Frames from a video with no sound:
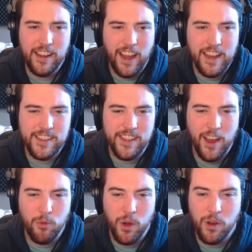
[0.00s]
case,
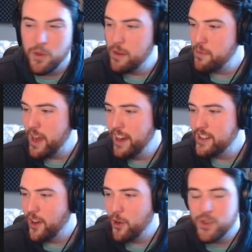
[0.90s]
I want to run back
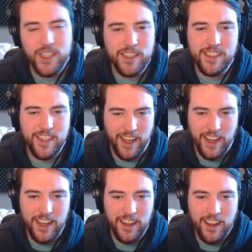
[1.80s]
to Ocean
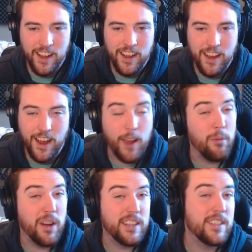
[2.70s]
City. I
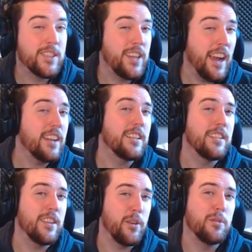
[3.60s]
want to check the
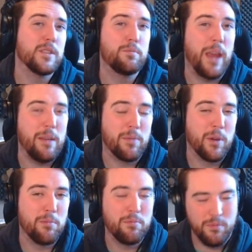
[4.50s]

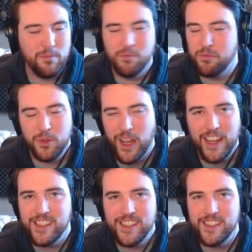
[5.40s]
newspaper
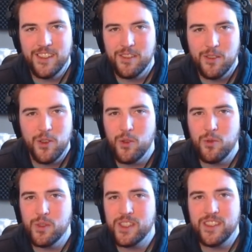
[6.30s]
place.
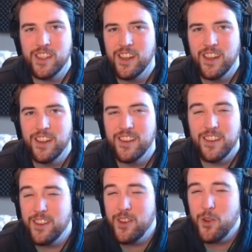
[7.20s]
News.
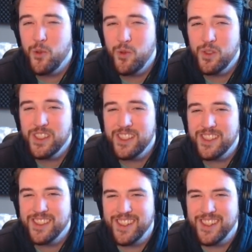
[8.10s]
The news?